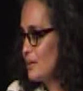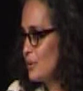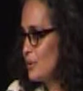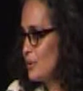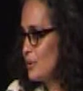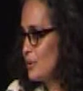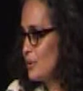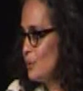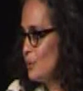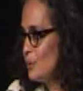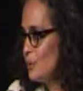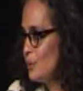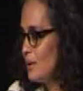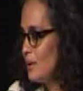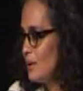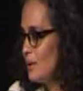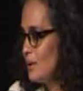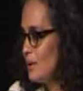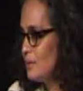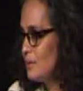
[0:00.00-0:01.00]
So
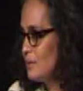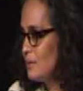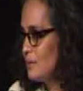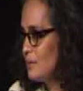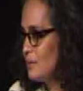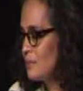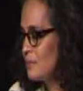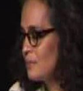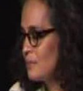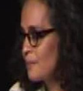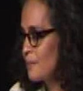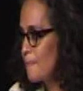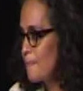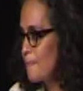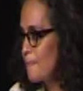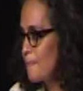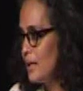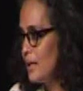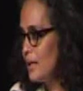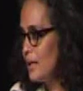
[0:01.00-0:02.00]

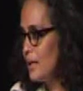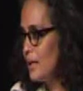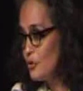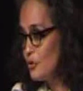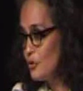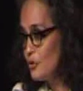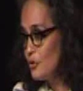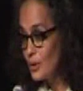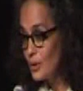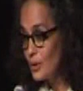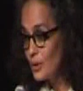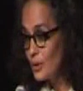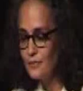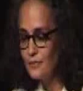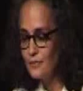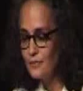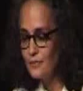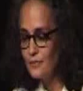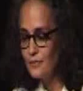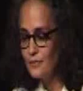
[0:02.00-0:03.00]
in
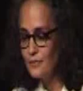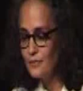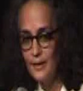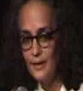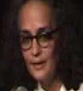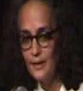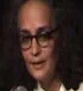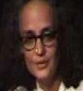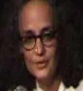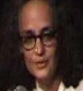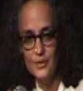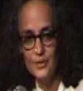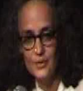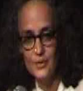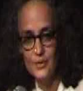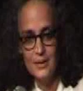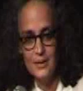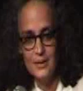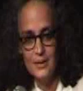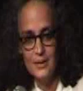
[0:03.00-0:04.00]
2005, which was
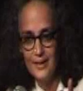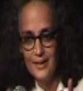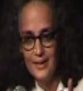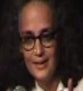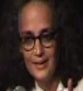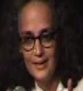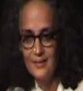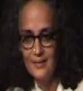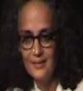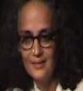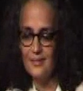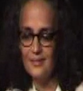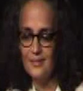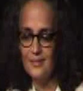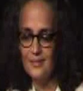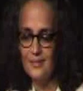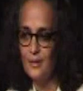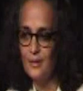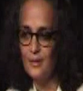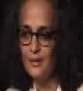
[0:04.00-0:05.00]
the second
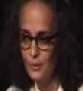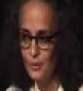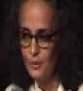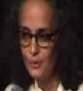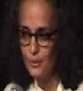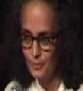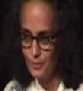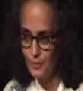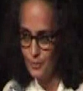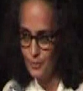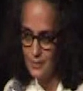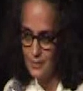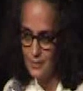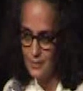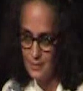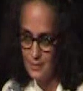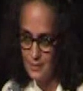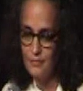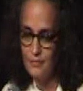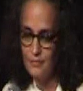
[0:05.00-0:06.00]
term of the
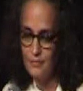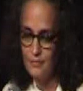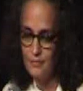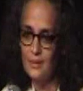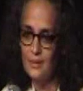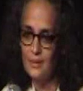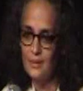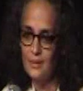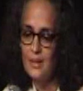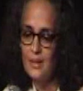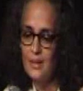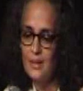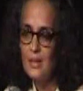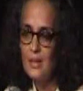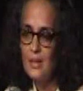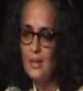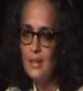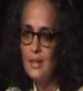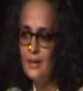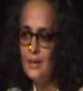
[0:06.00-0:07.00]
present government,
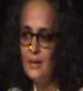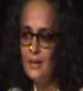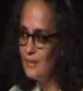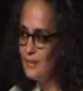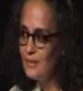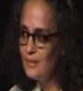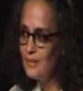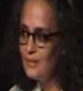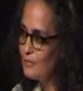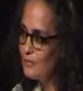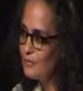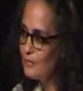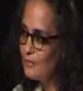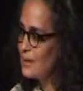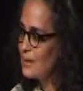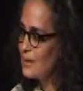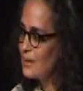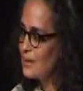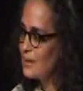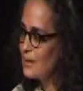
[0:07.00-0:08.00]
the Indian
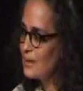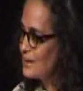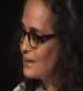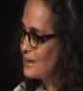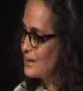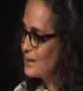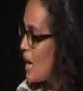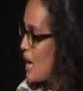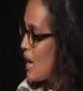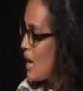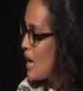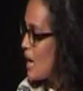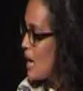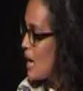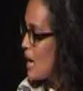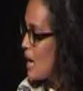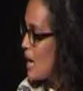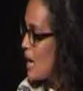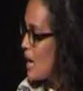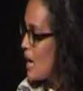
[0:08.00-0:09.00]
government
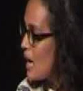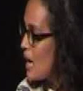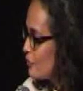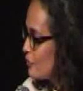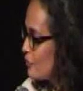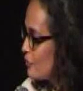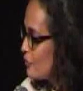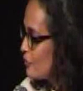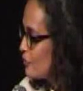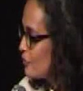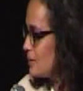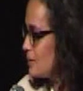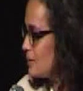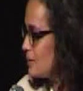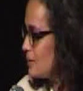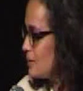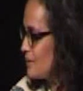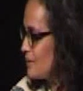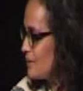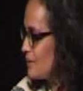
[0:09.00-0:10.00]
signed
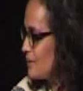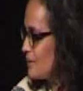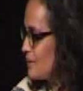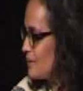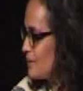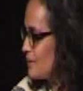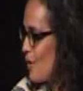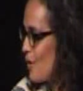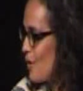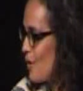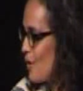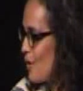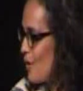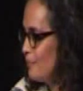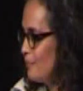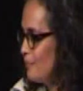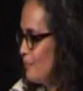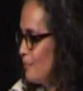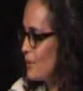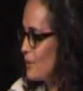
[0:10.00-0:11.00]
hundreds
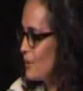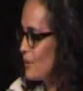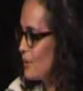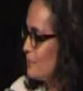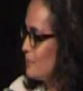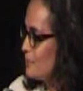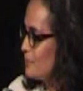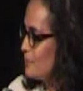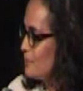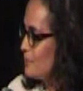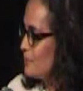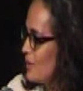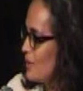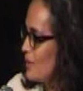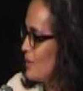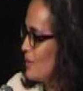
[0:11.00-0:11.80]
of memorandums of